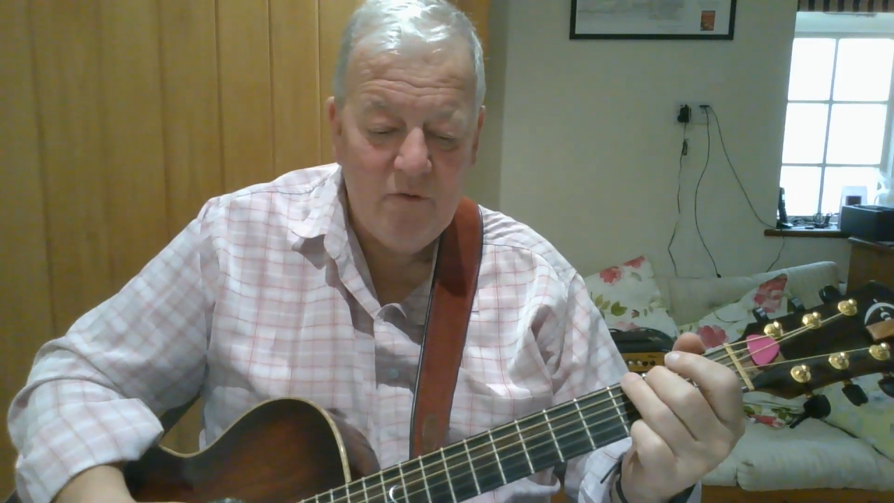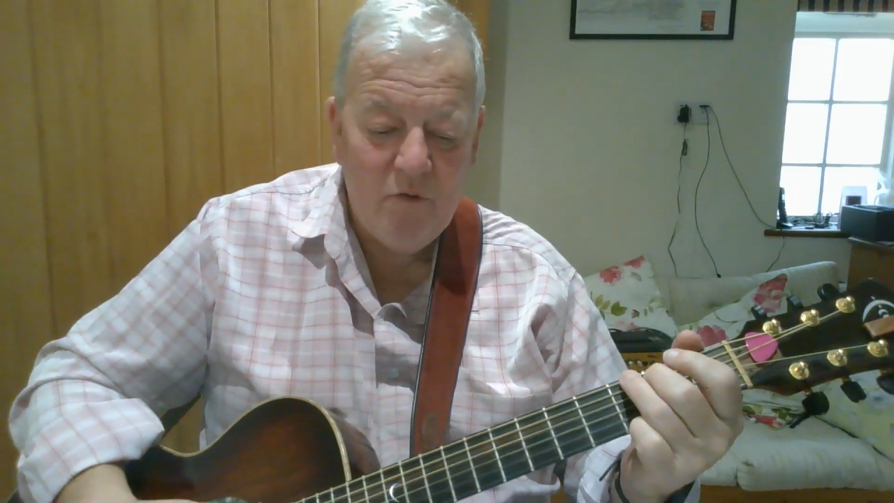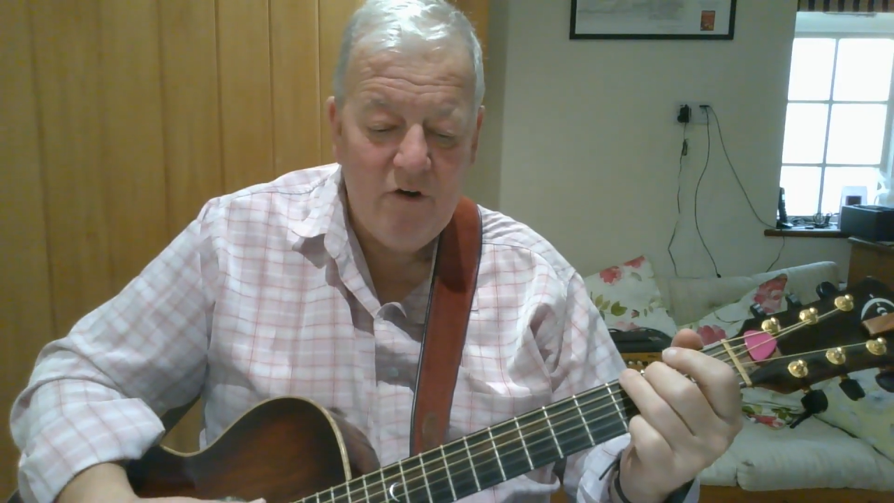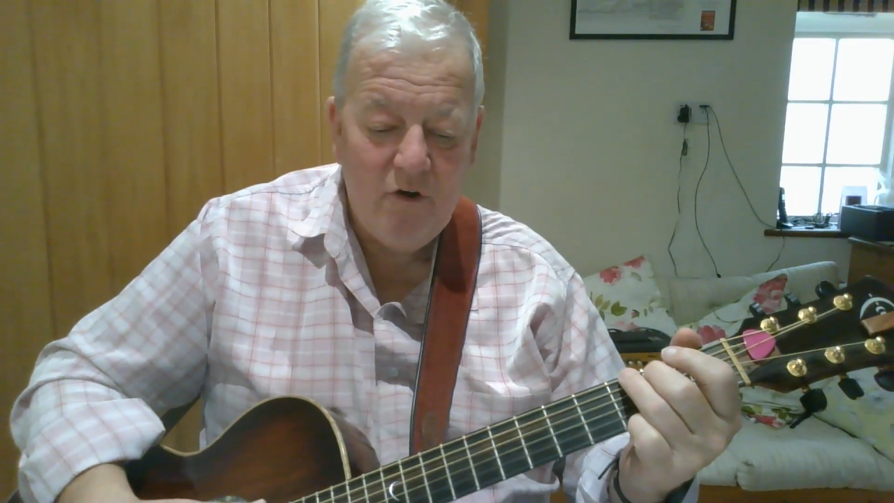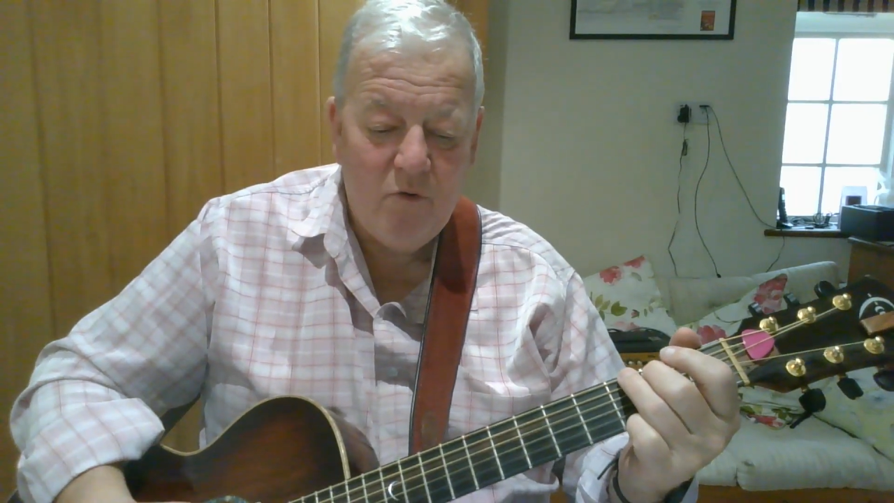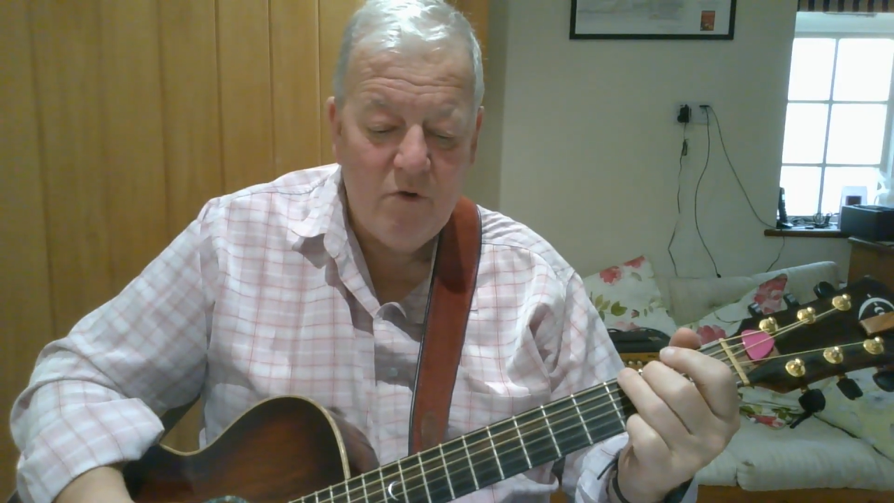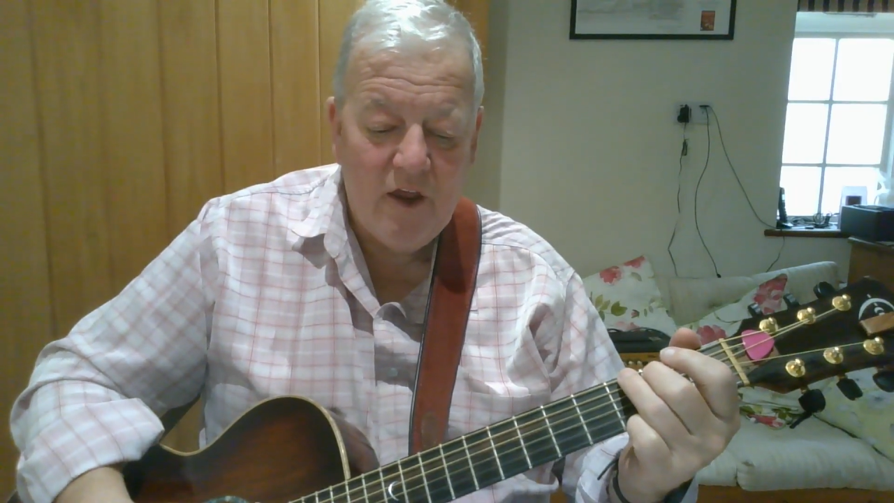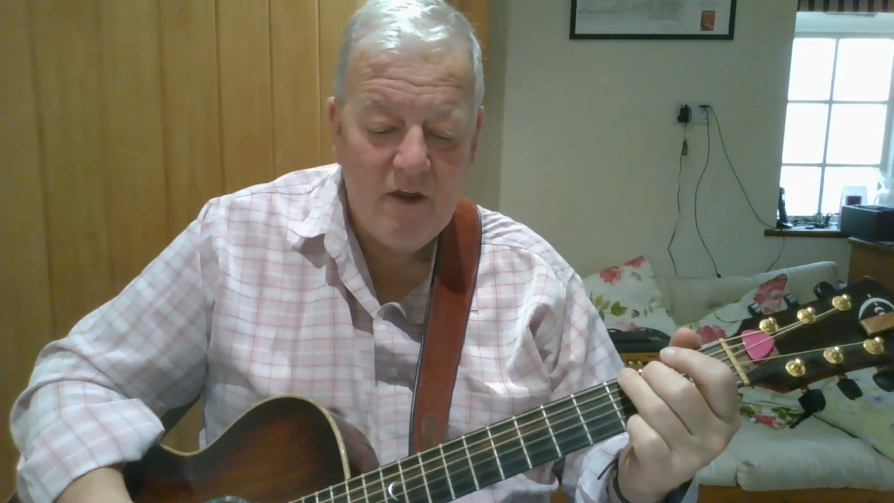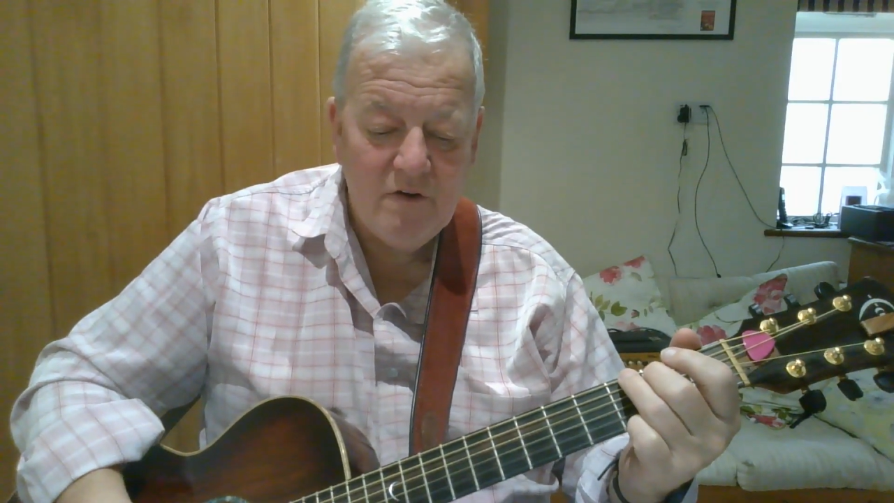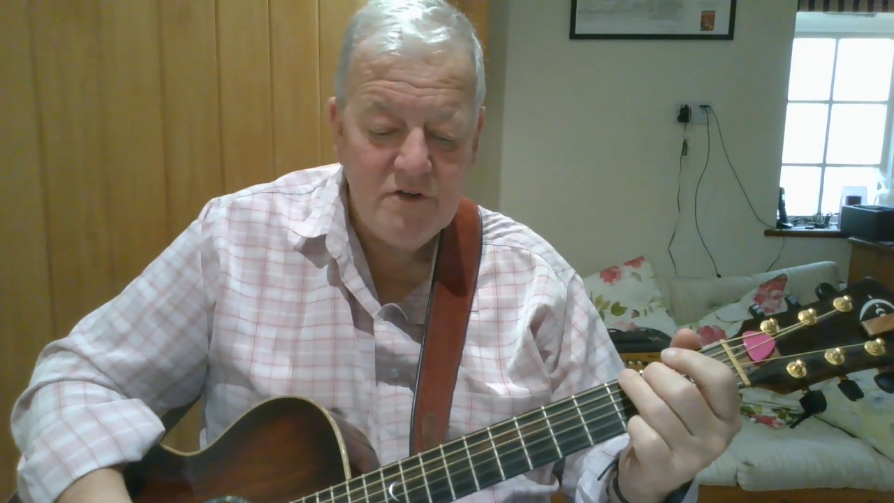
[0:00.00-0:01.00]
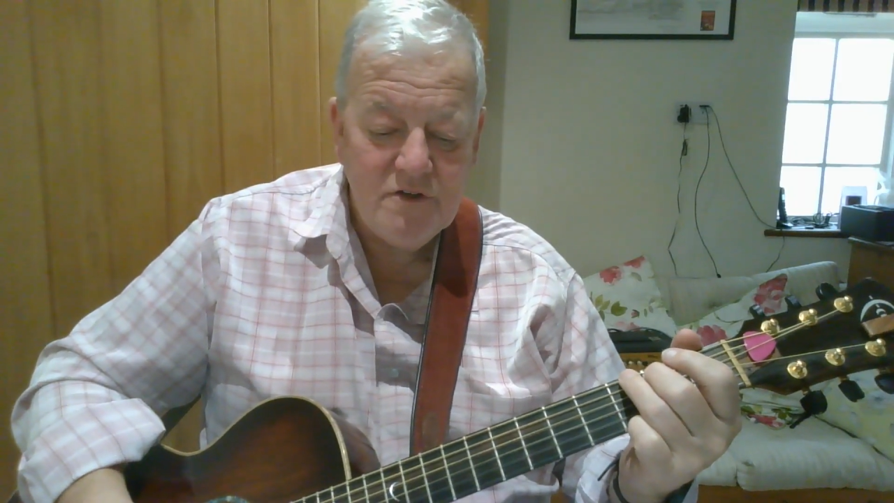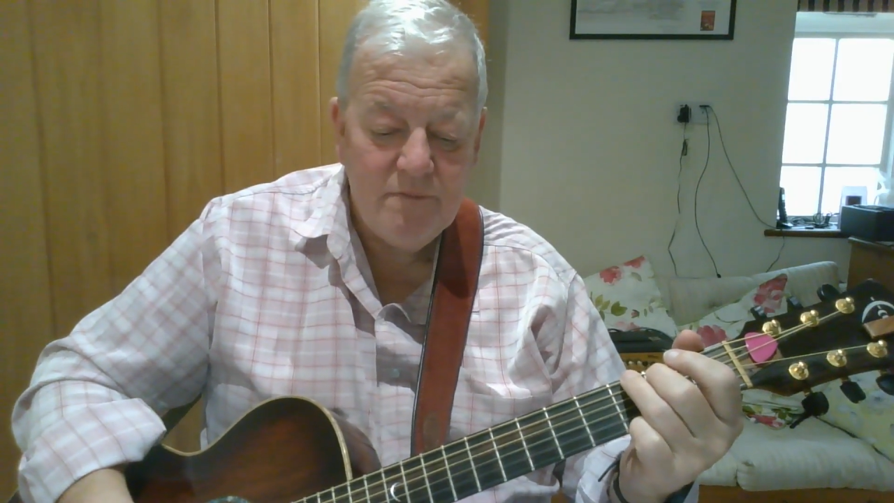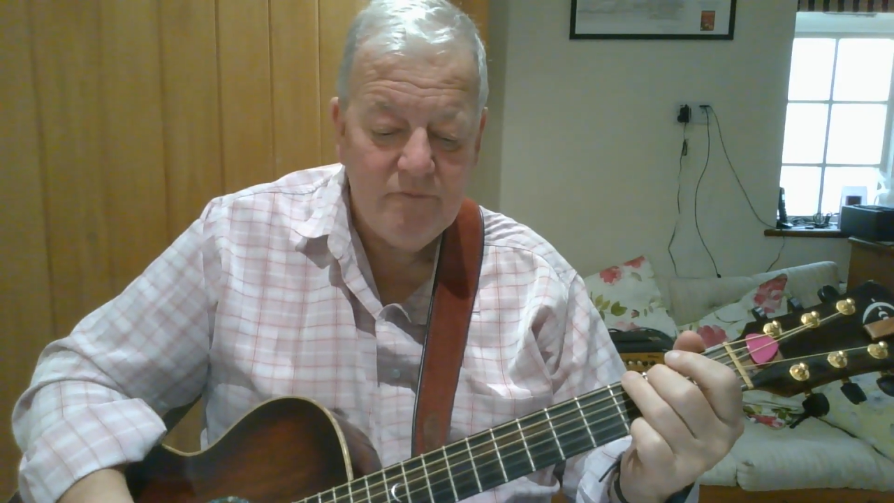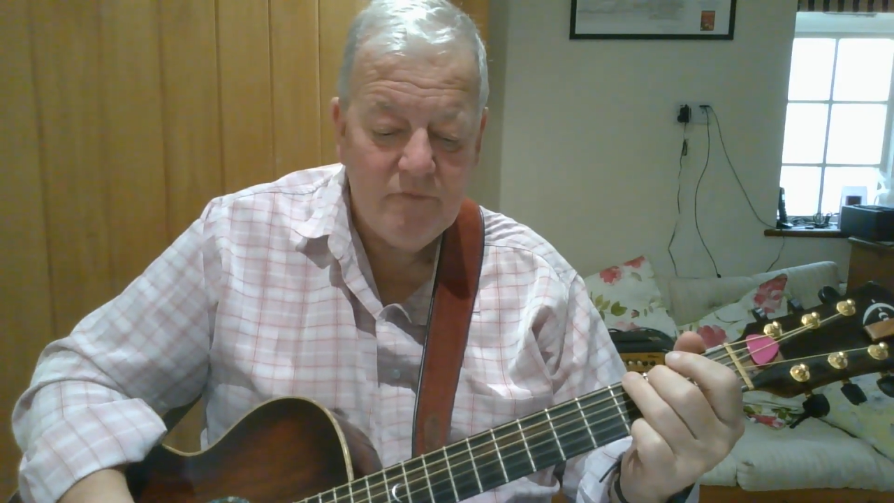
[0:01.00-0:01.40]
where it all goes.